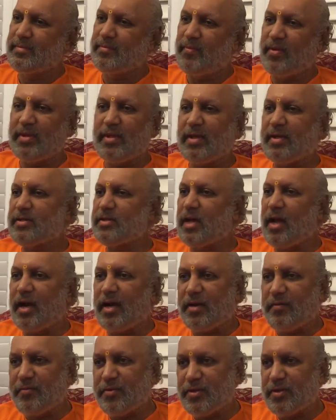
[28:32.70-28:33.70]
Whether it's an
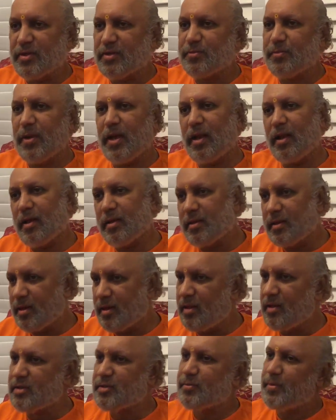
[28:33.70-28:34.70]
artificial smile or the
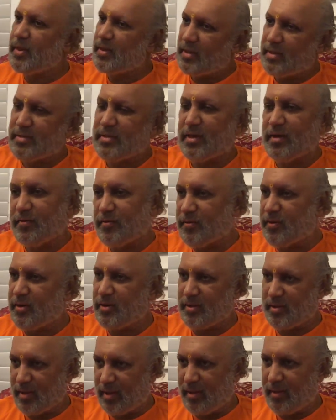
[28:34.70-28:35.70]
real smile, that's a
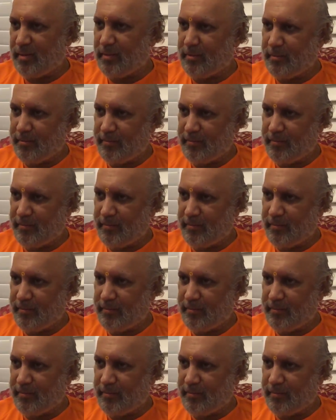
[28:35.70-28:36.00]
different thing.